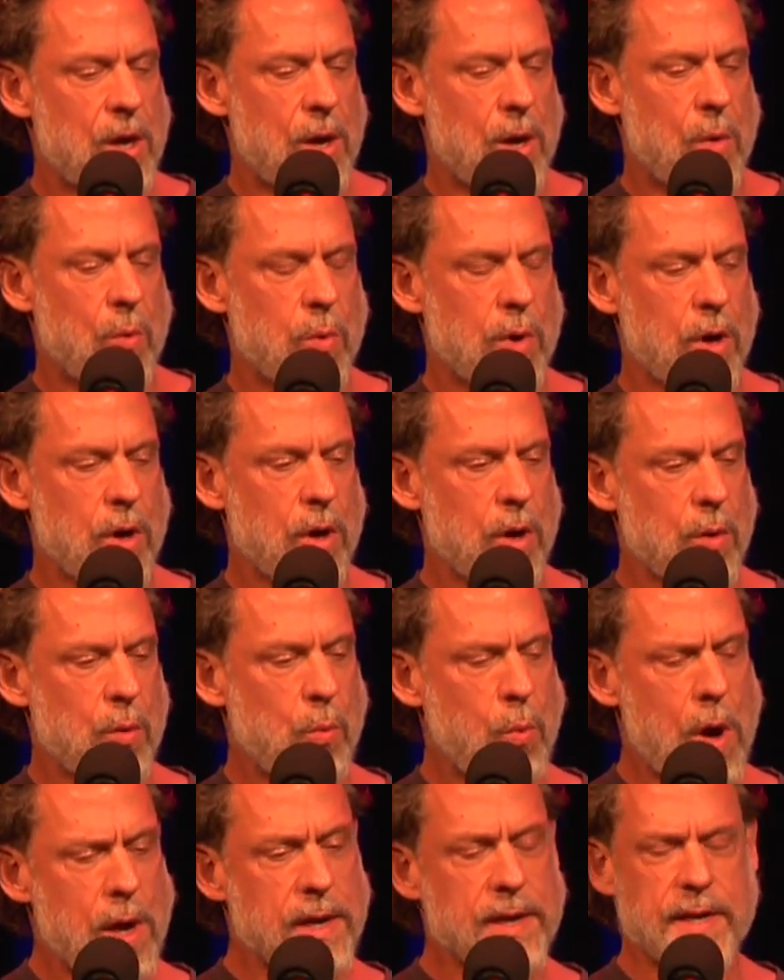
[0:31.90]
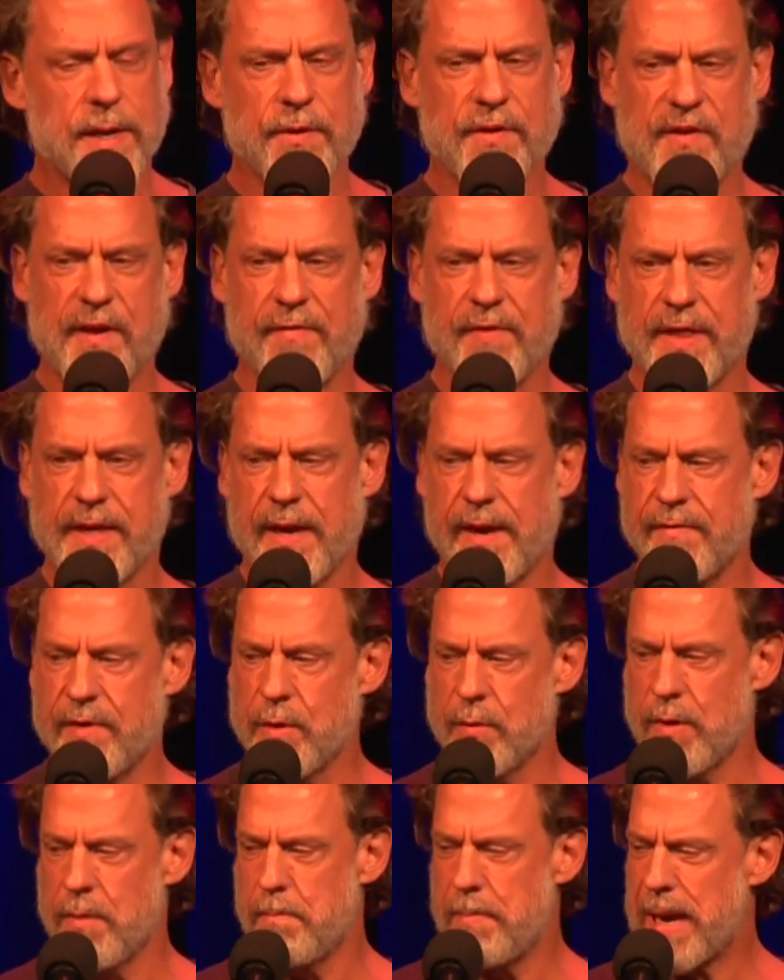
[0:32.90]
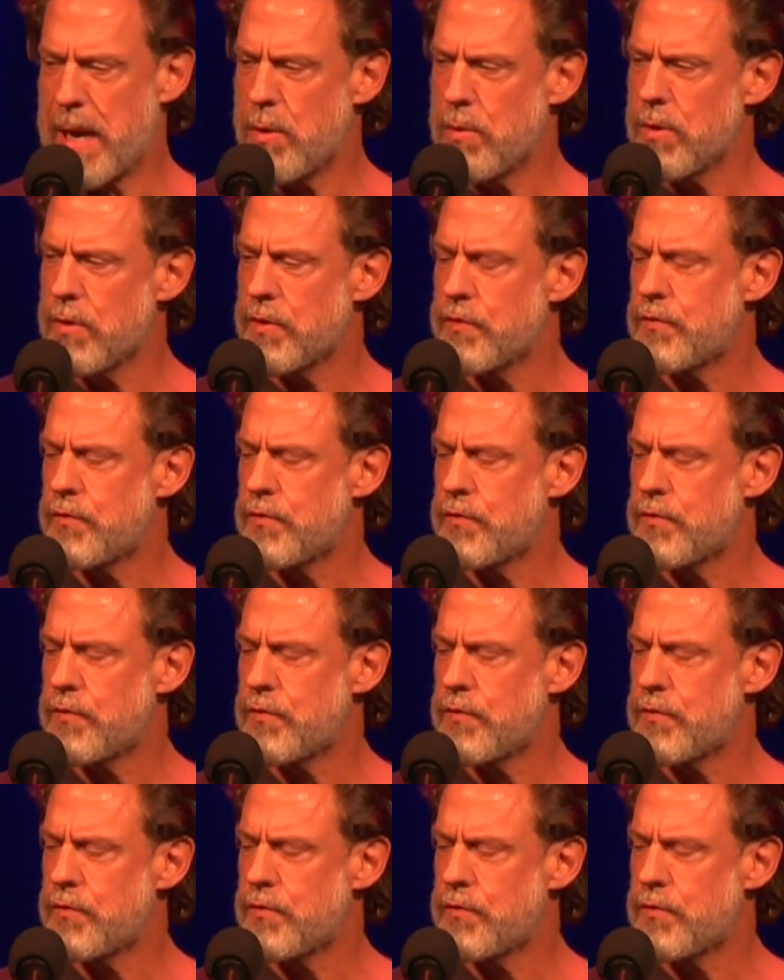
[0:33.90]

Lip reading: we're walking down 7th Avenue, and Bauer